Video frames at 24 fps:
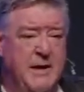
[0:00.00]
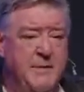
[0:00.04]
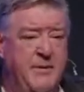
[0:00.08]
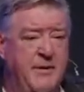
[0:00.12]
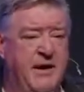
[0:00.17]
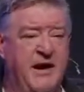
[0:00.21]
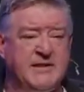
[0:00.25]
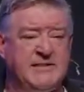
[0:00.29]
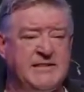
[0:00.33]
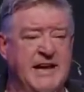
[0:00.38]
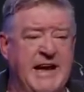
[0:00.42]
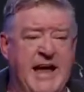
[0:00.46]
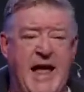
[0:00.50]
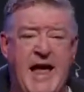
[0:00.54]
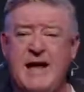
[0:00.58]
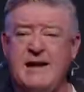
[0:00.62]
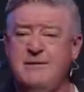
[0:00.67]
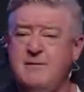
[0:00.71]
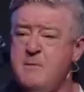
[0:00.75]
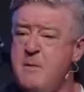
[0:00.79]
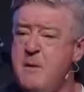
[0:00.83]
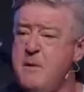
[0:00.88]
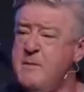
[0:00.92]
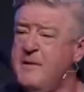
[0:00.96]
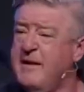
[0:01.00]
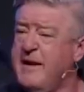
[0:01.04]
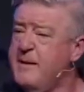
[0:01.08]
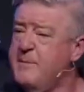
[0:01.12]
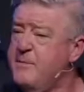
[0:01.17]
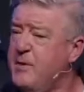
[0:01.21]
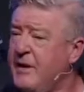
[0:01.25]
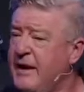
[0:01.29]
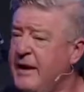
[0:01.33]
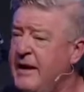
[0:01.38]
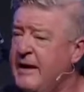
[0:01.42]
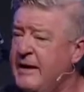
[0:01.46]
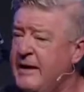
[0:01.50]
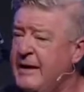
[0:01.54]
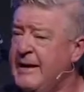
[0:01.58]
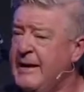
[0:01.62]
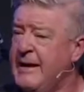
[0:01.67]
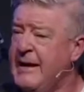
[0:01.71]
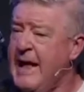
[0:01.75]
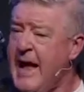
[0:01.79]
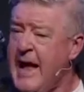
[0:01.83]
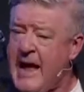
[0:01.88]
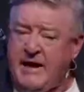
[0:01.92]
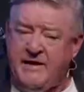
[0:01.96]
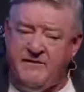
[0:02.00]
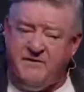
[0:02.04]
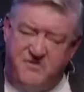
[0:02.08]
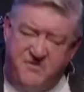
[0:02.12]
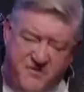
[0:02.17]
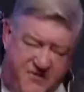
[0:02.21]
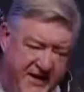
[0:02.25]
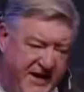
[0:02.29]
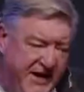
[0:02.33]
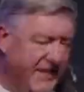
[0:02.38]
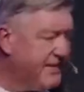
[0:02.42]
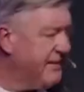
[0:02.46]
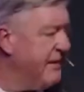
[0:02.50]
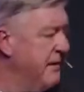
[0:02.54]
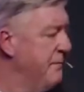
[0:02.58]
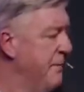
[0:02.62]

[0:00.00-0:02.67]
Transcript: because I can't remember anybody had faith